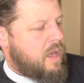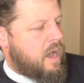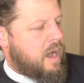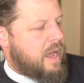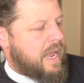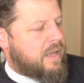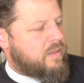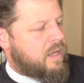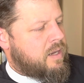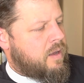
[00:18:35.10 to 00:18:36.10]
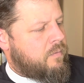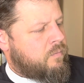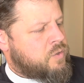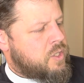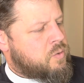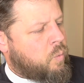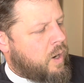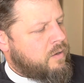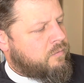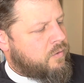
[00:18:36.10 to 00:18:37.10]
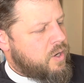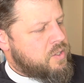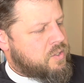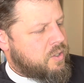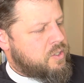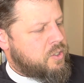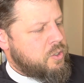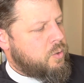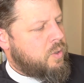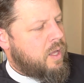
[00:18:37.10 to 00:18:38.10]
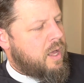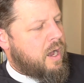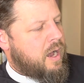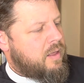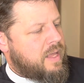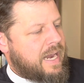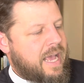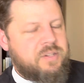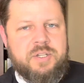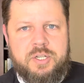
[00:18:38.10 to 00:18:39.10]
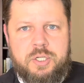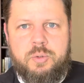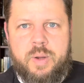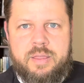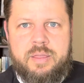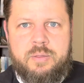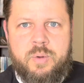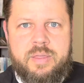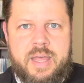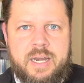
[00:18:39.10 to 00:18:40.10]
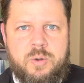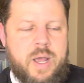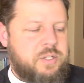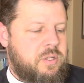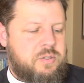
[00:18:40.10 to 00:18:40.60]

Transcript: uh, and then uh, just one verse or two uh, that has to do with, with that question.